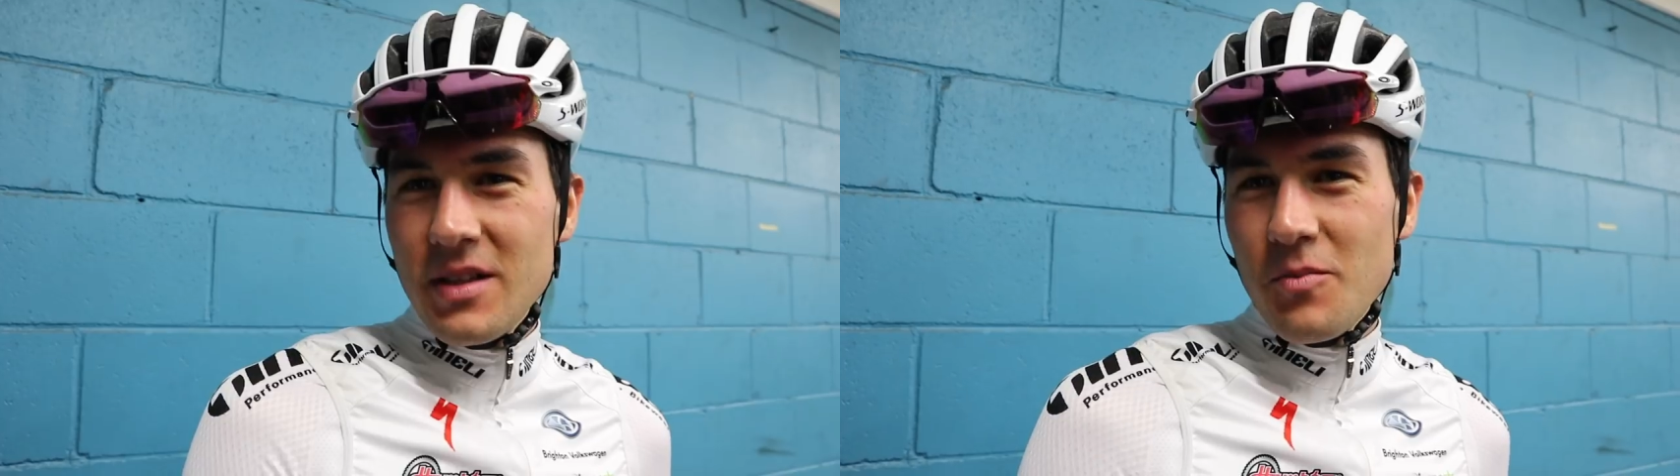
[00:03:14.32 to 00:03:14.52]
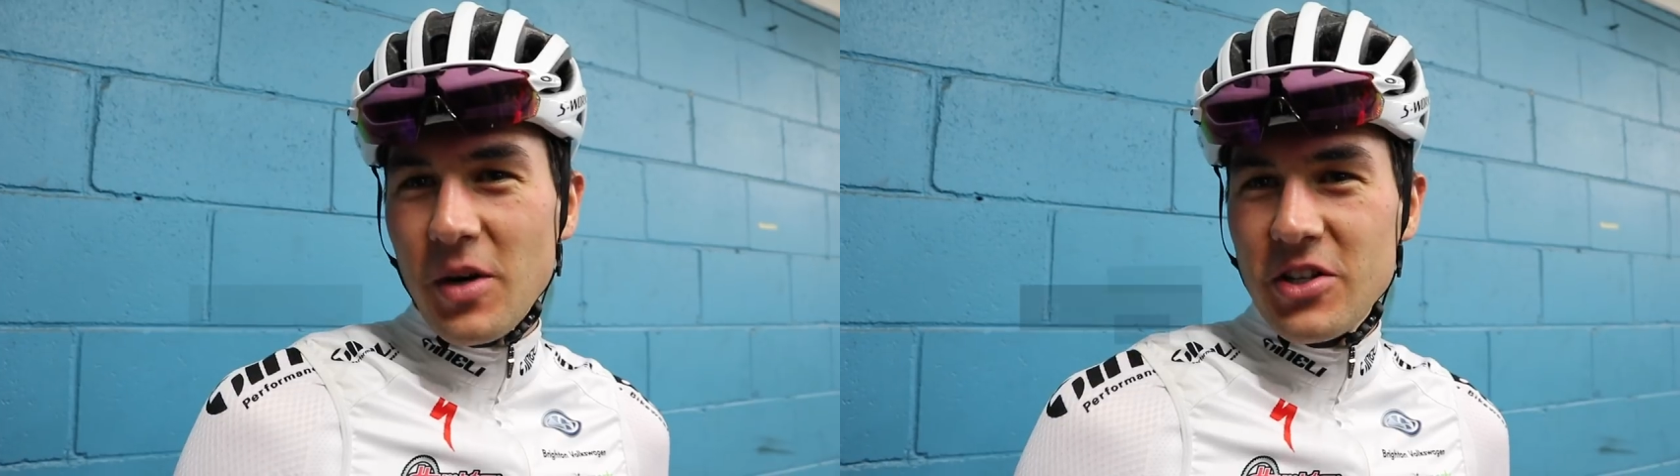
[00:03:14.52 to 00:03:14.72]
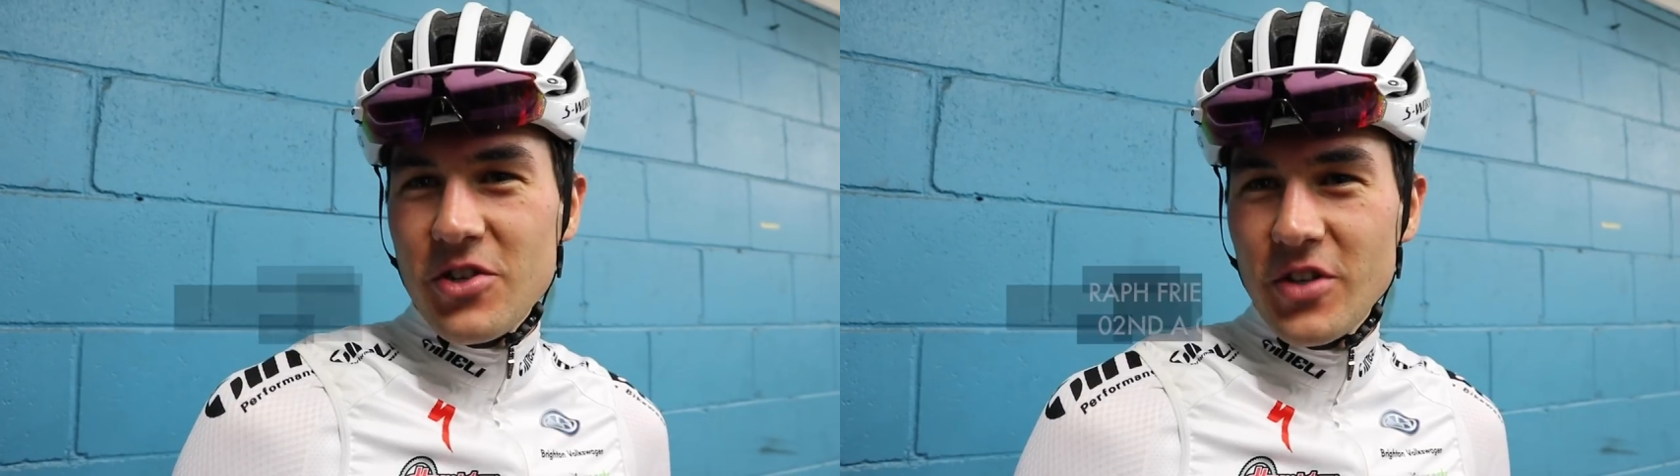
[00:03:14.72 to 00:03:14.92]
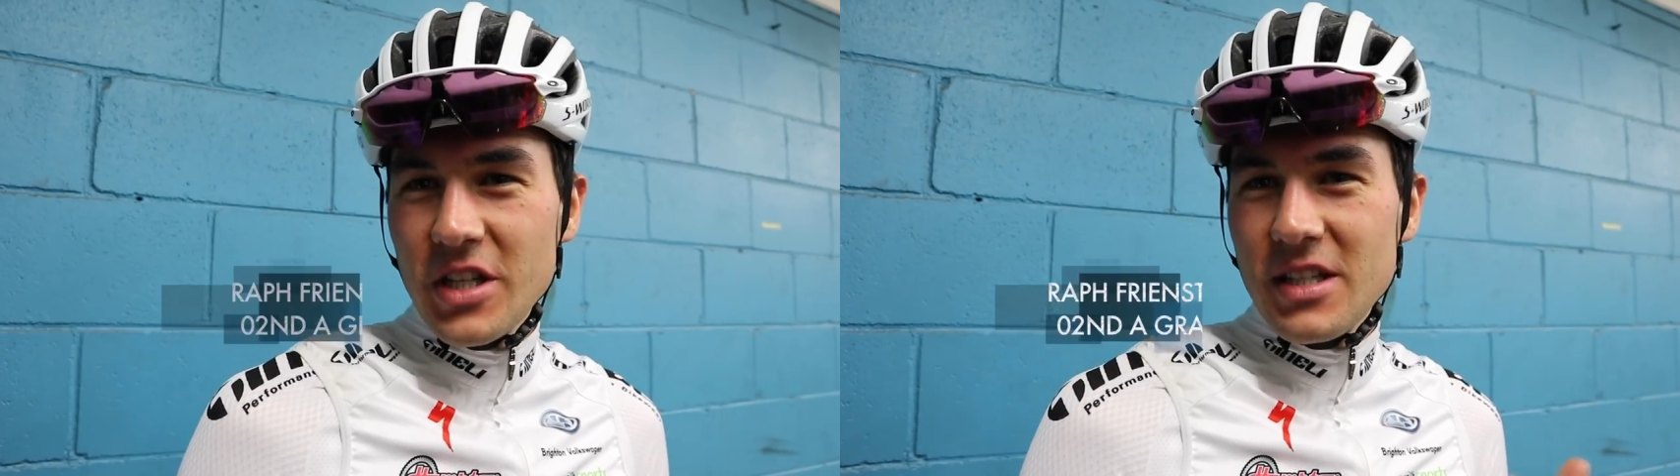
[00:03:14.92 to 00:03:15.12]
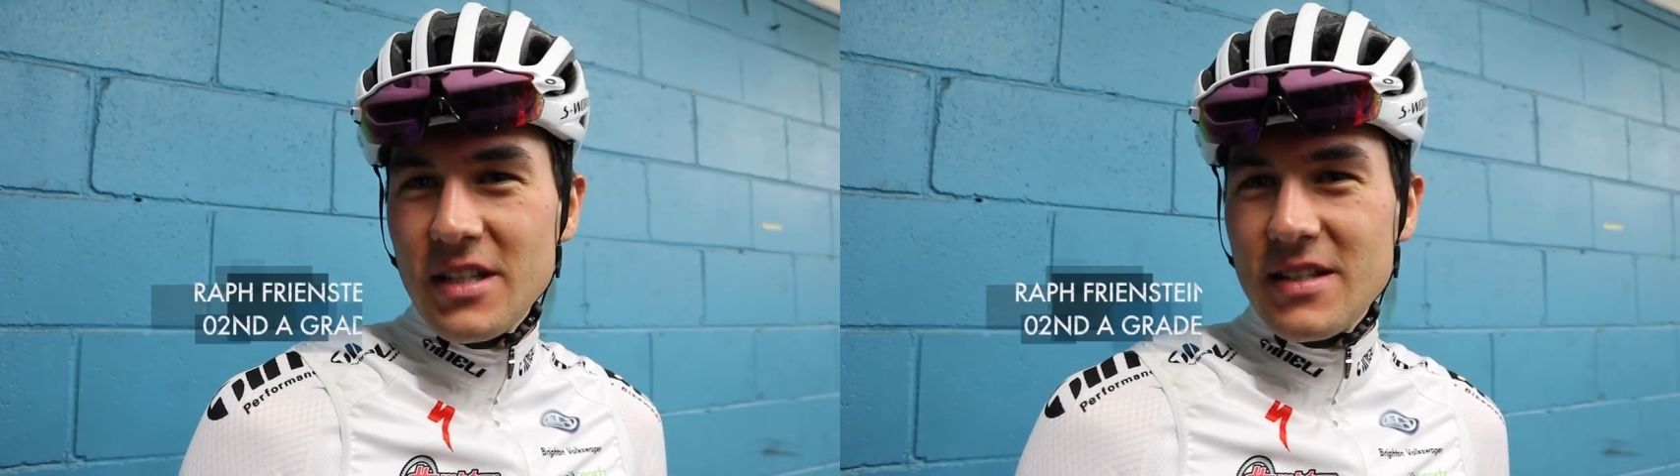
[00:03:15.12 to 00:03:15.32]
The bunch
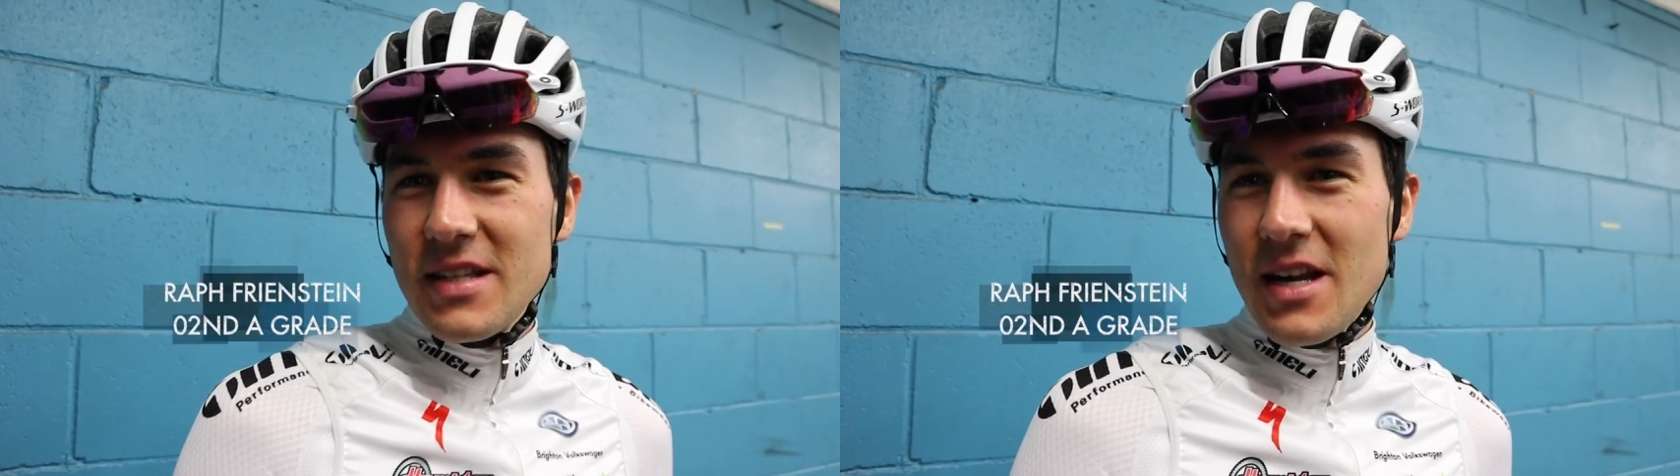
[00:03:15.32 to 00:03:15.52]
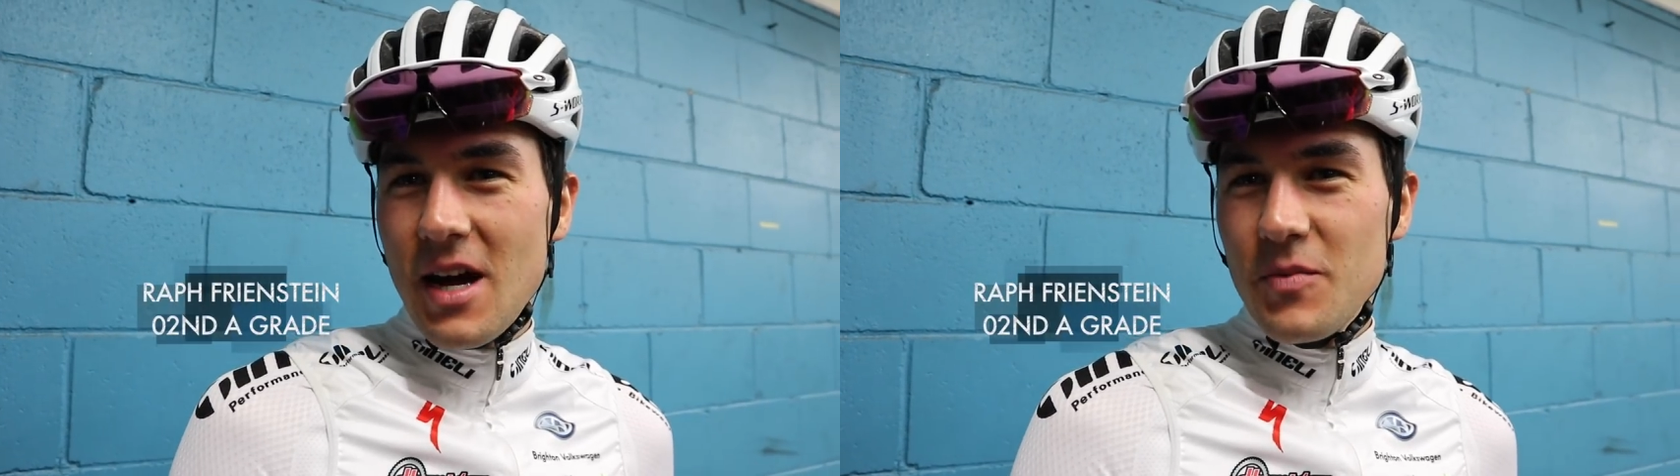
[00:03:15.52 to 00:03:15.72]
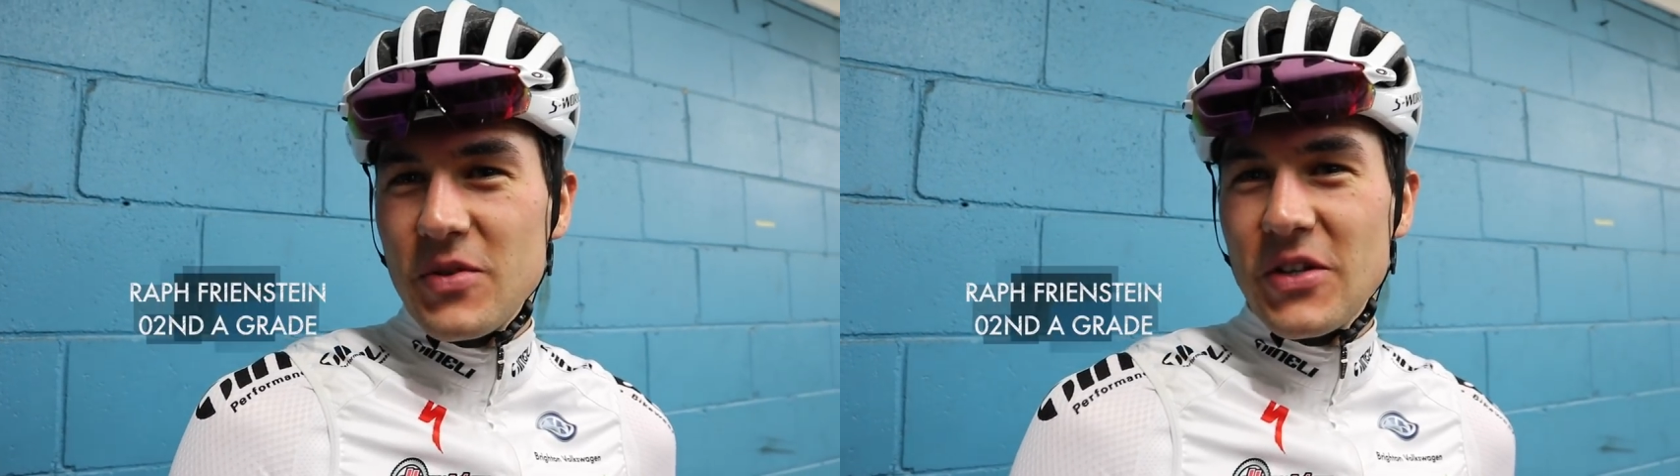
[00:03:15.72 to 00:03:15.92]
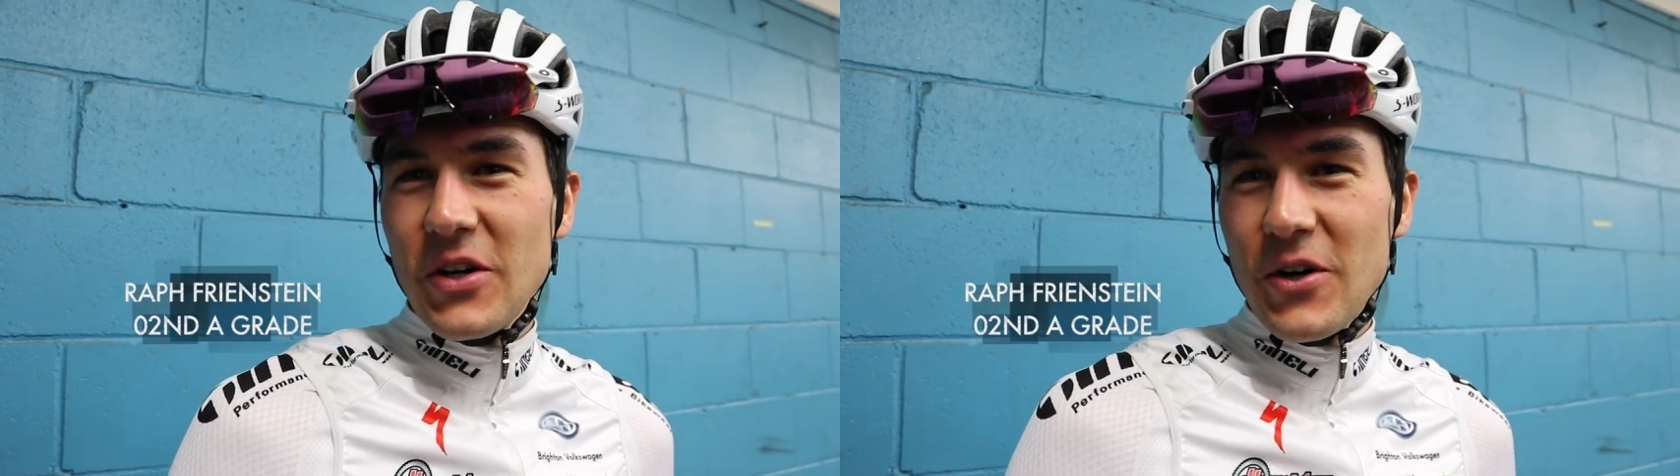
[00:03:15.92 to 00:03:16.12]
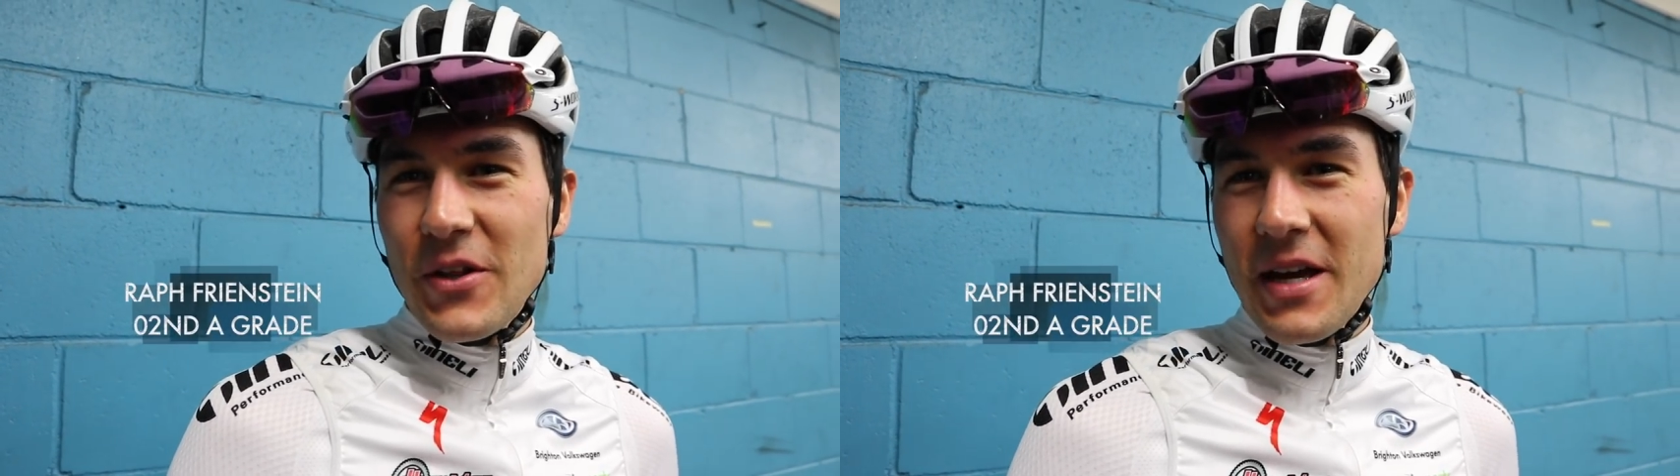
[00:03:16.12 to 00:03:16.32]
really didn't sit up,
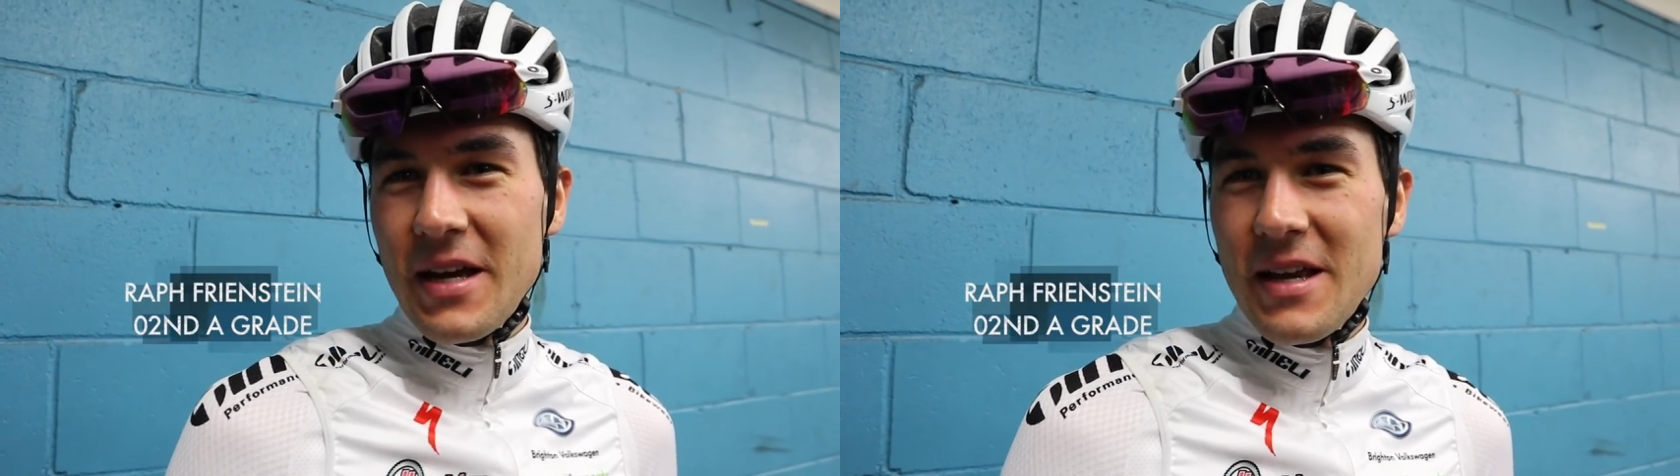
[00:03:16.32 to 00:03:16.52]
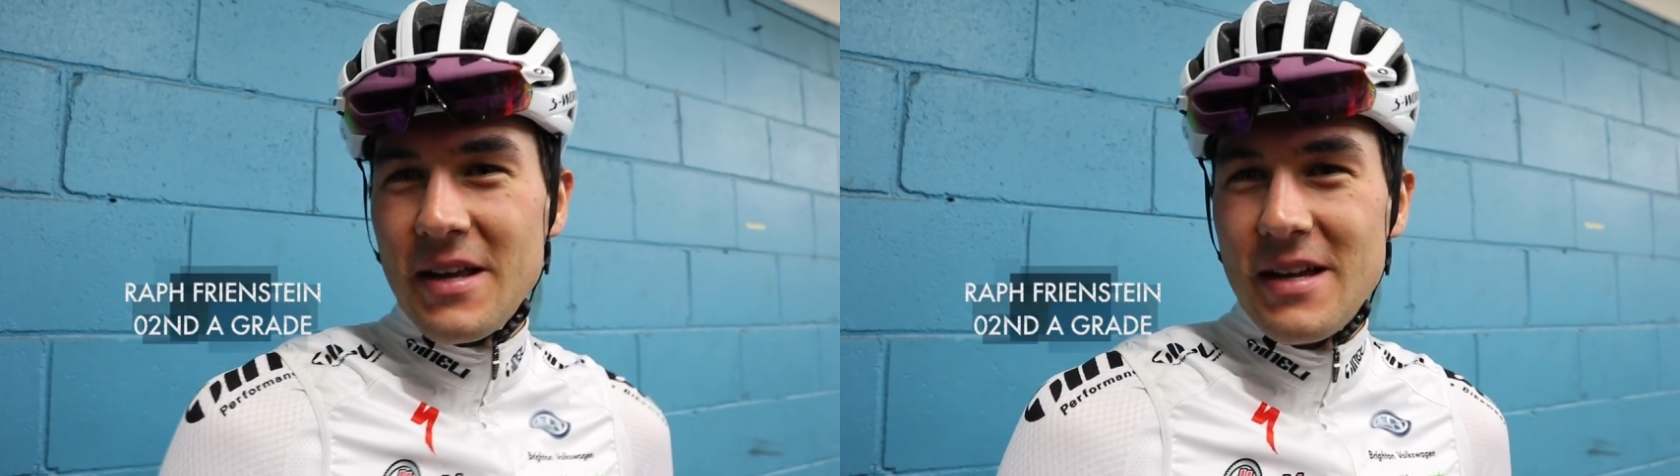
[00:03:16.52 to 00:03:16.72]
so they